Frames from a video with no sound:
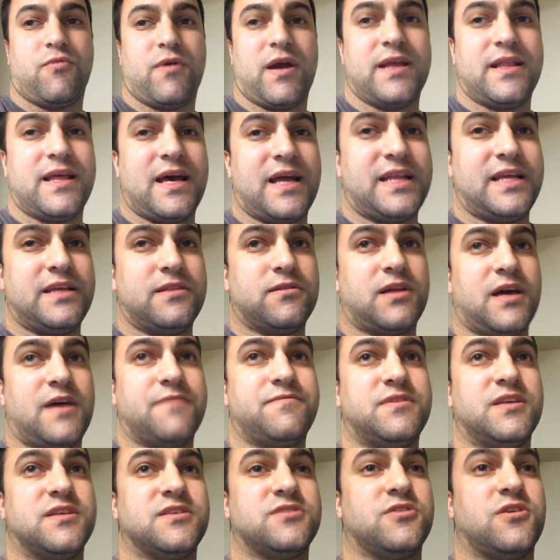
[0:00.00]
way that he
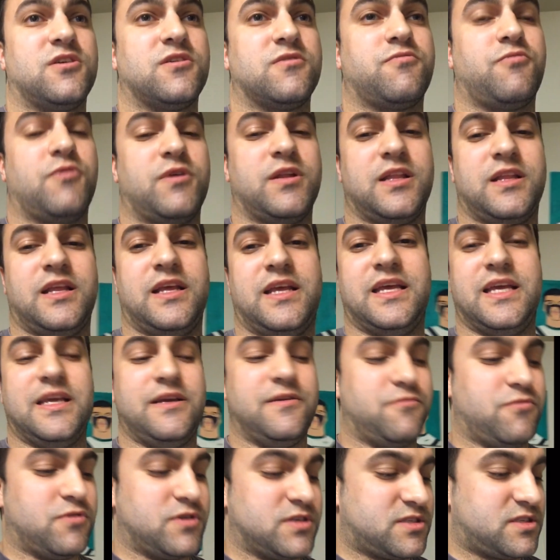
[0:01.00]
left this earth when
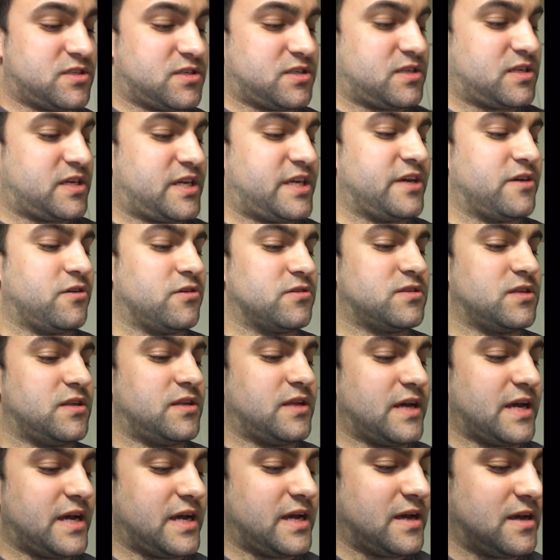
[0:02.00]
he was killed
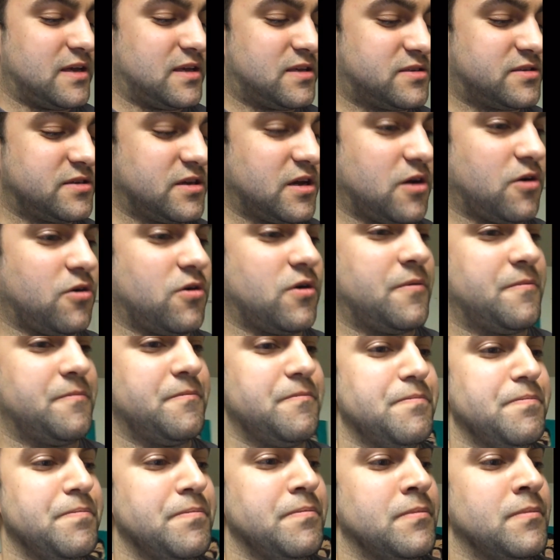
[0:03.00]
today. So
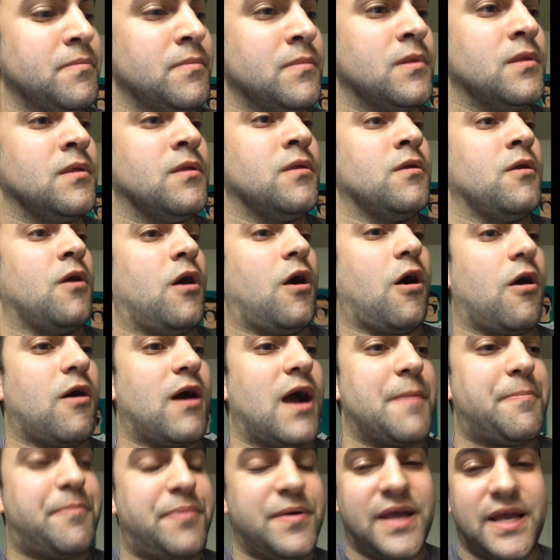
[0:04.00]

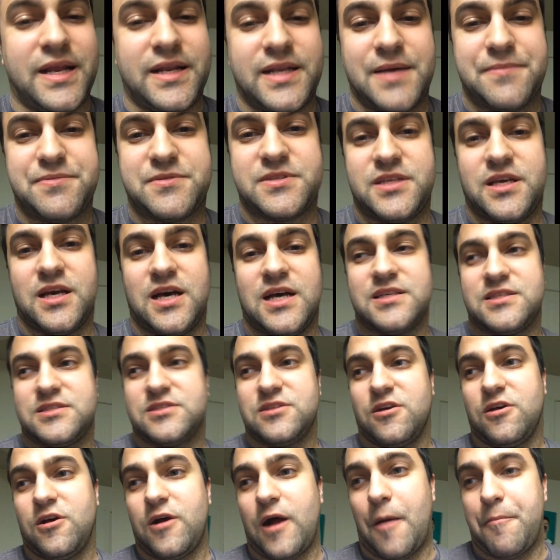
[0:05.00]
RIP Nipsey
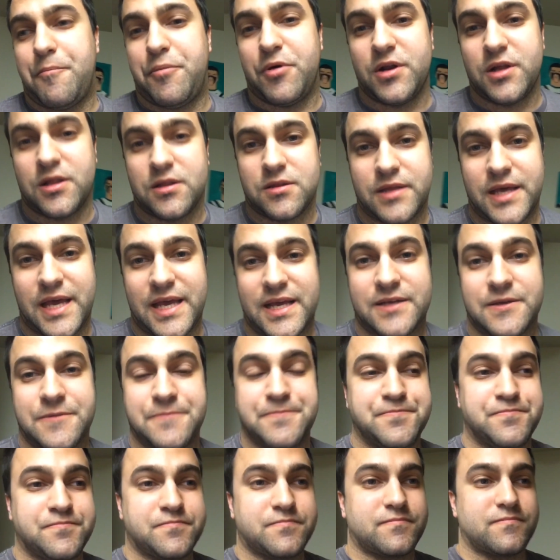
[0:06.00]
Hussle. I'll put a link
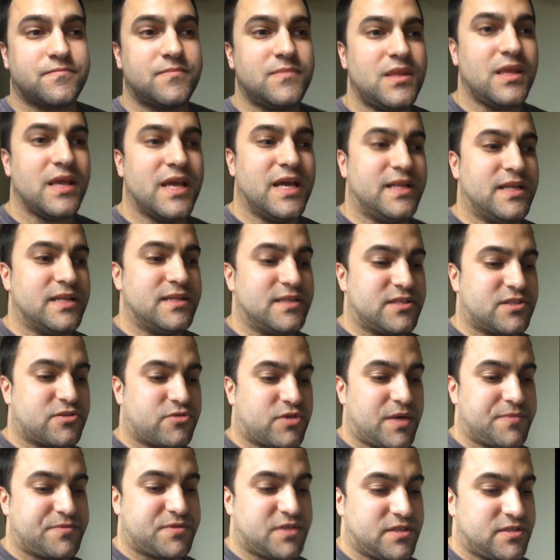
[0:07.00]
in the
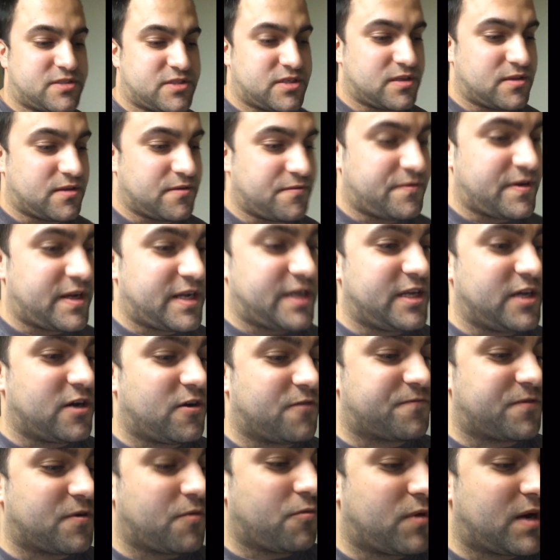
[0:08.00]
description to the
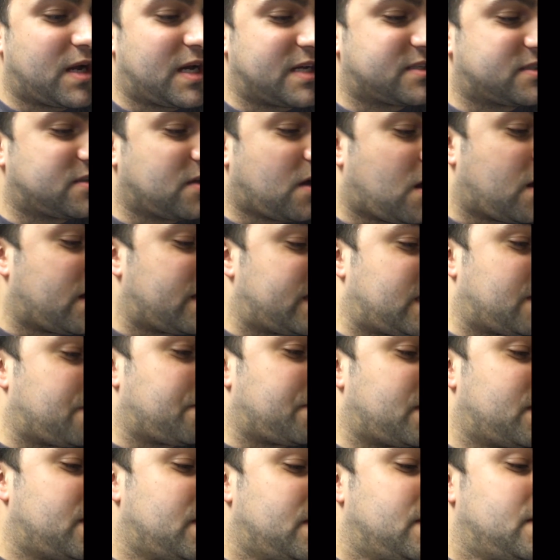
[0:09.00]
video from when I saw
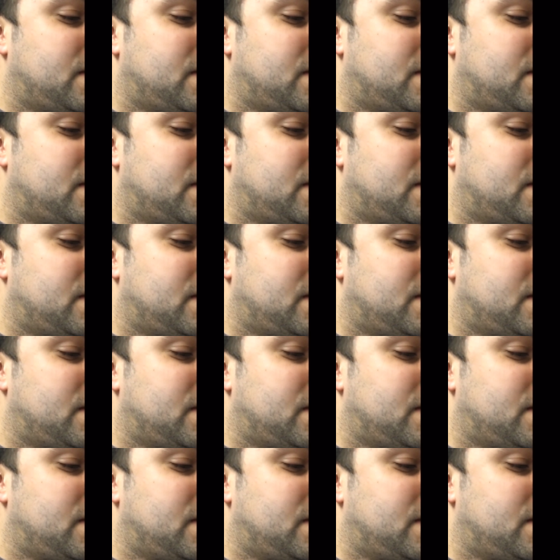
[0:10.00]
him